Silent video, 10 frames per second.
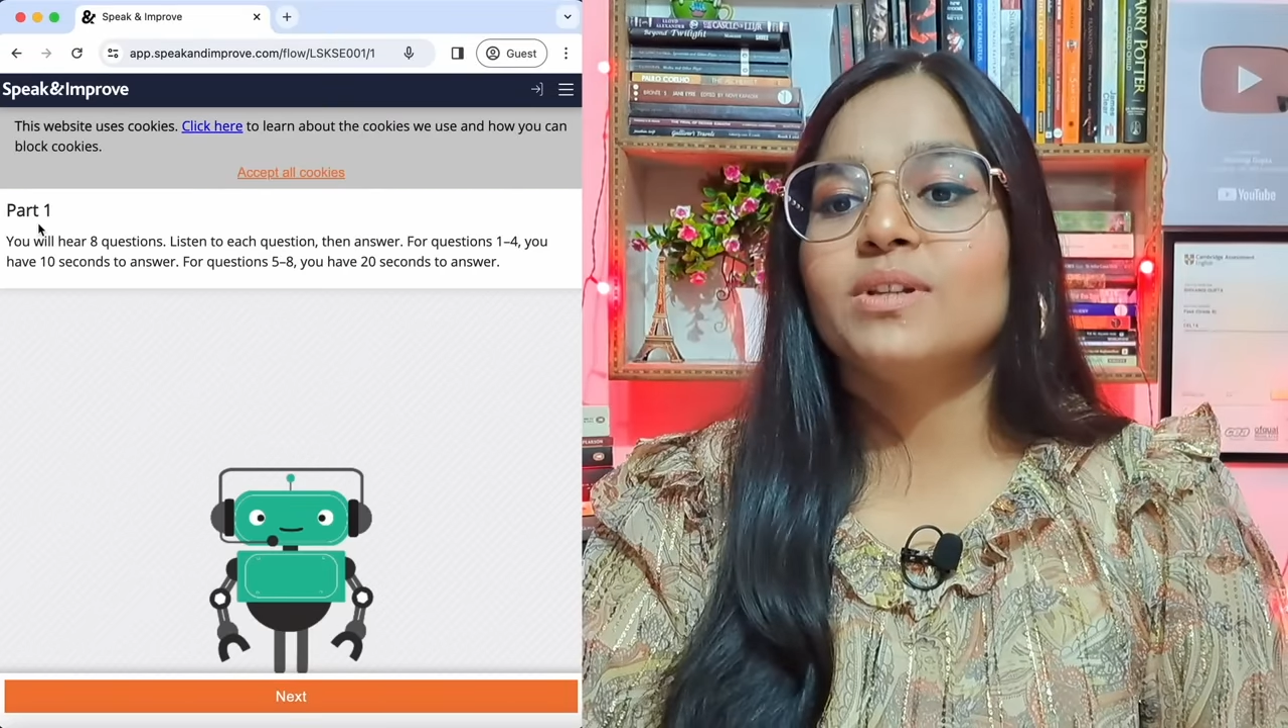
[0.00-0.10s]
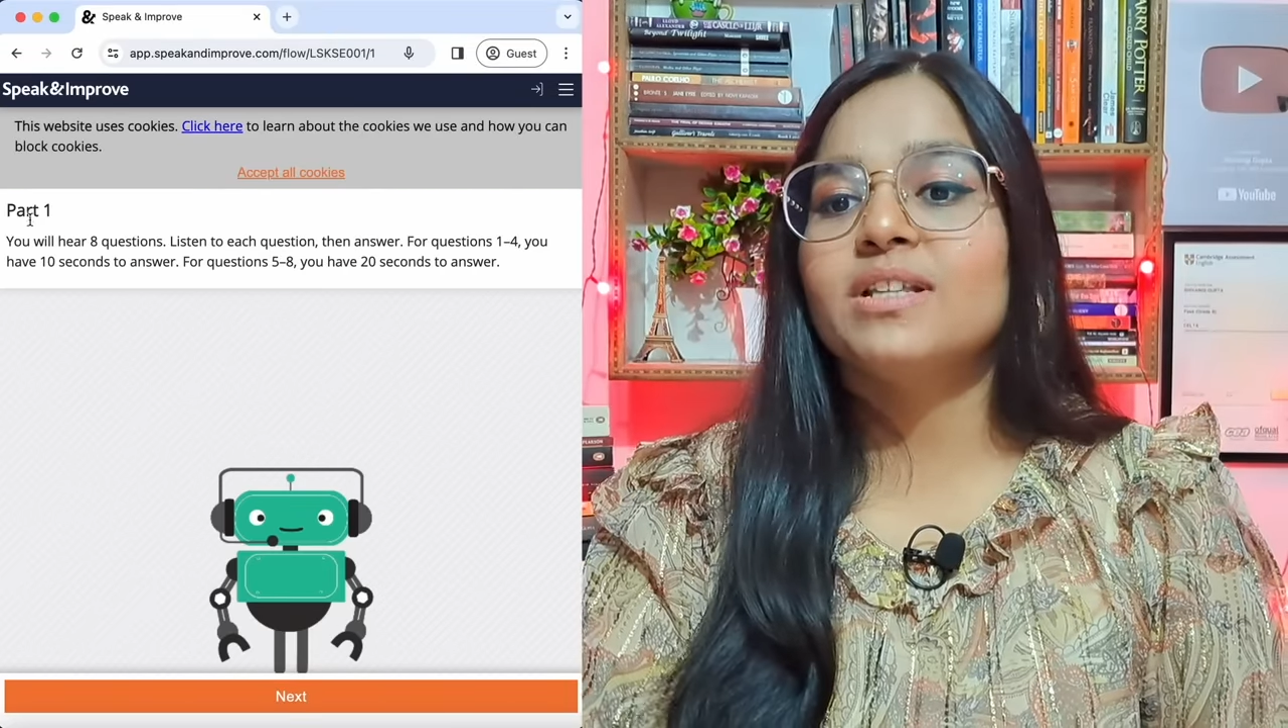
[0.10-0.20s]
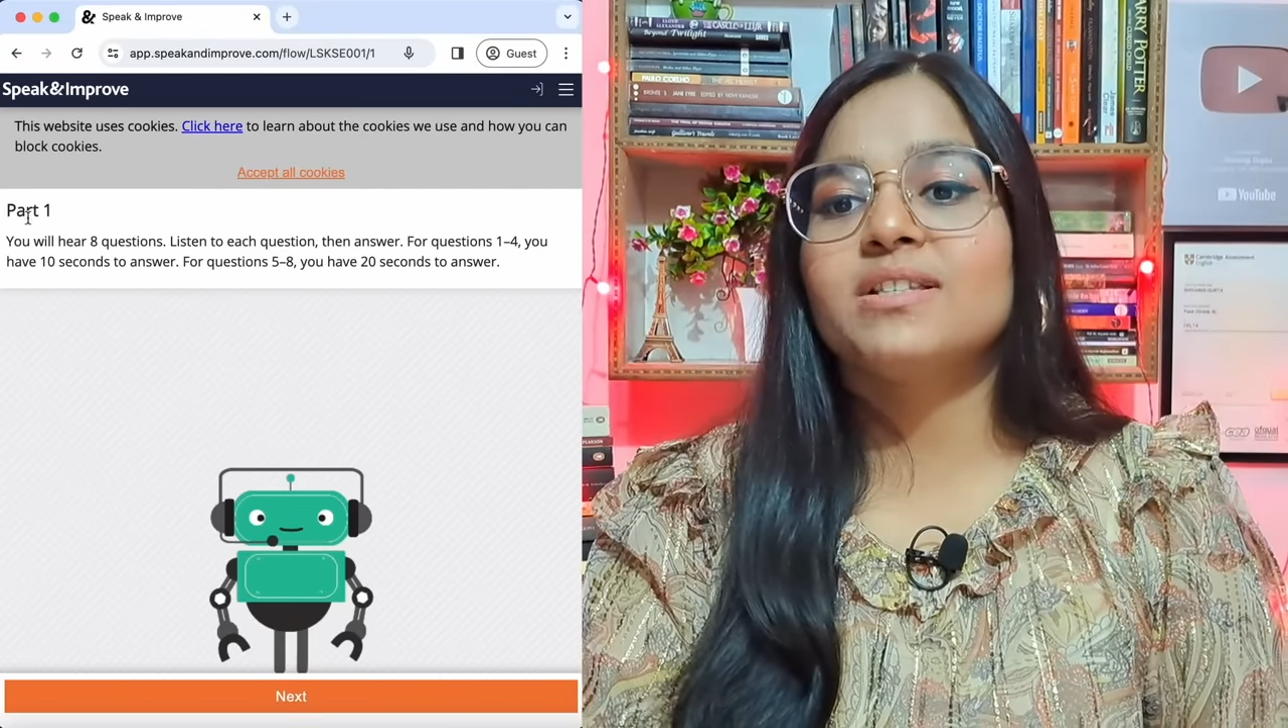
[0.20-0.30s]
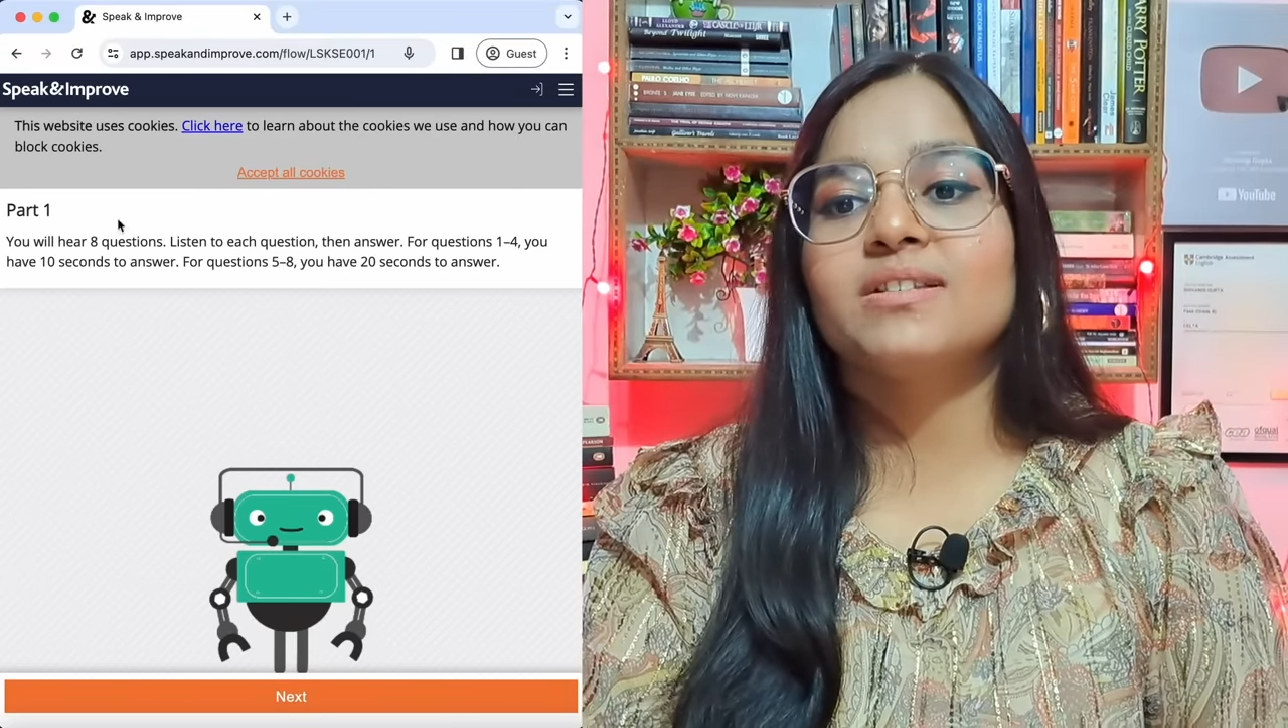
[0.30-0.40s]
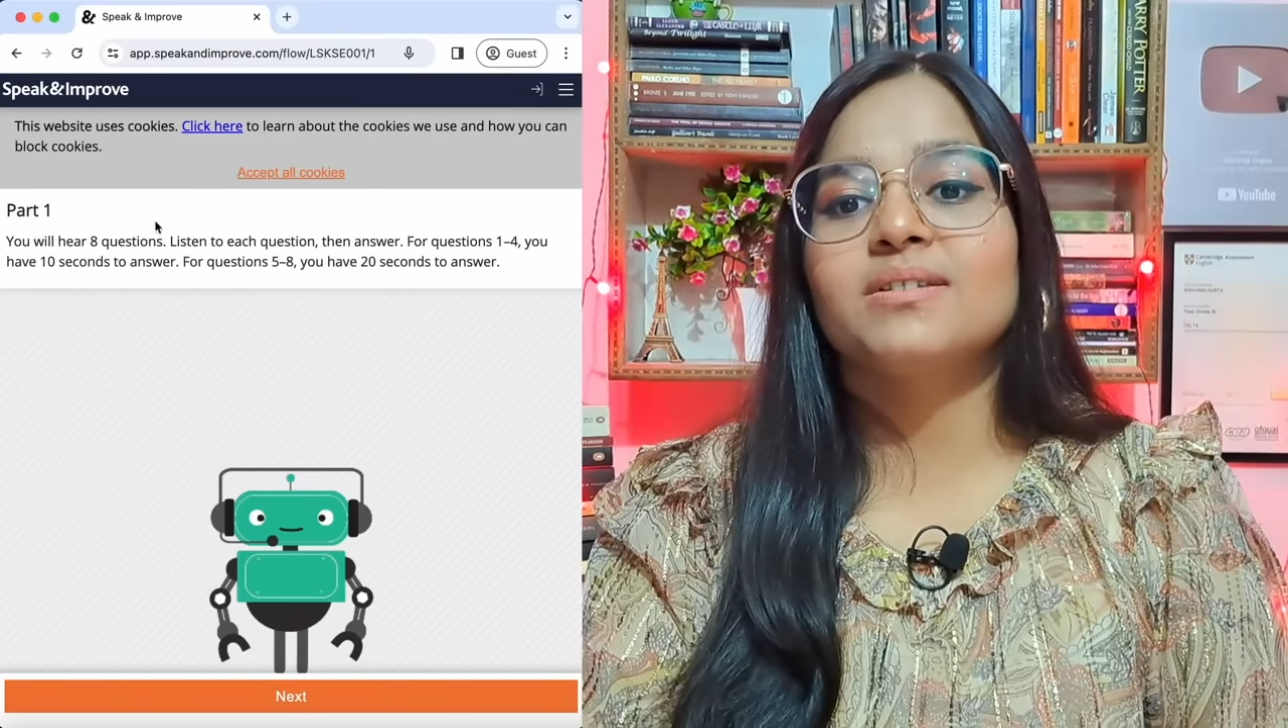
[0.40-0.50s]

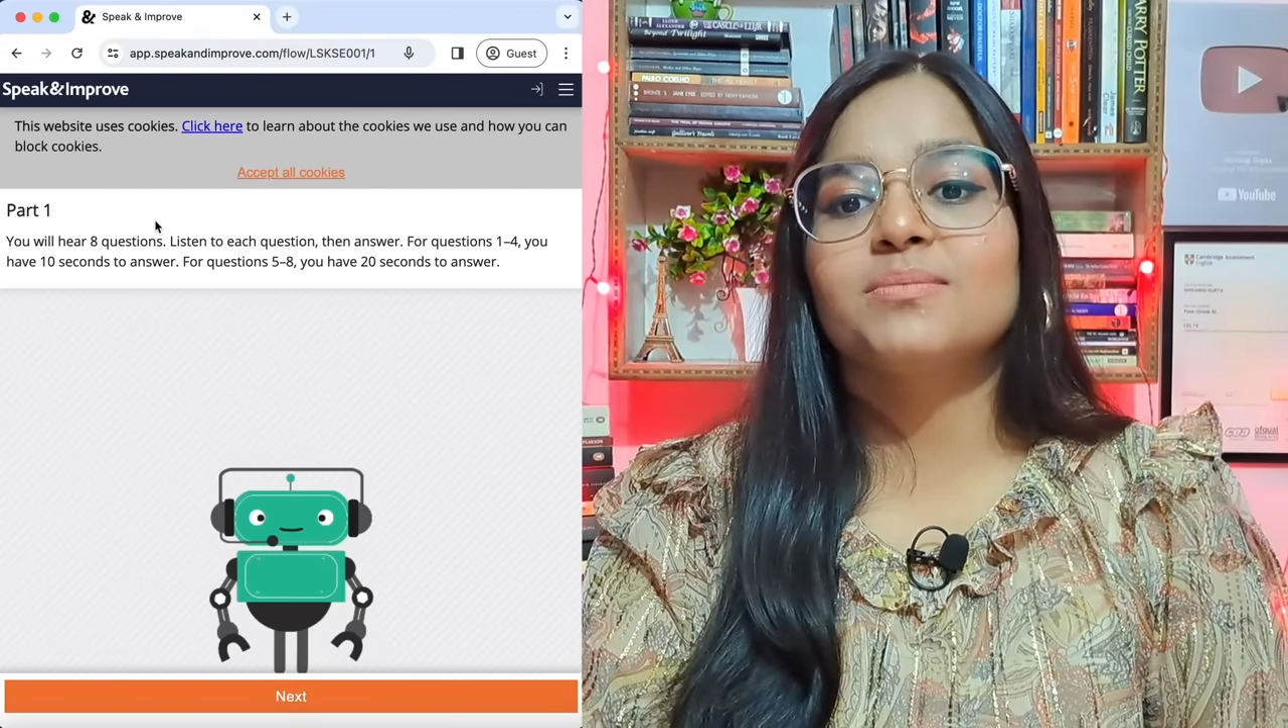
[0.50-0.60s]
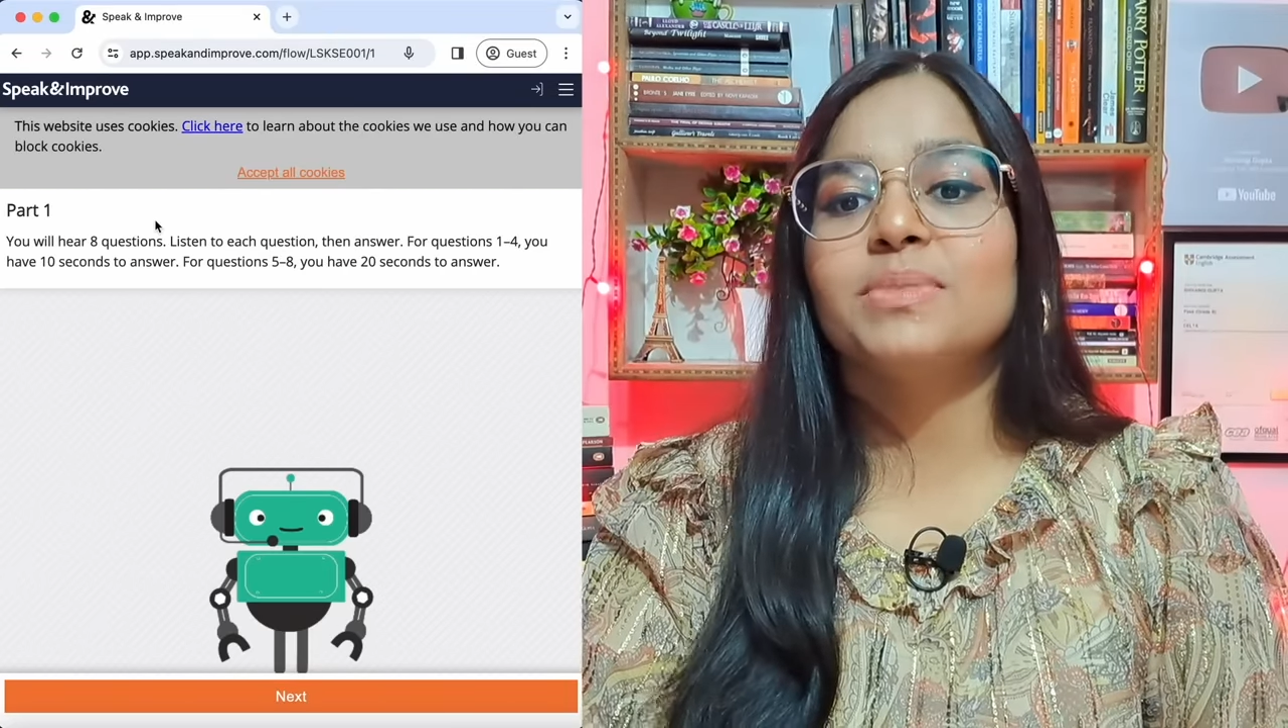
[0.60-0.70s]
let's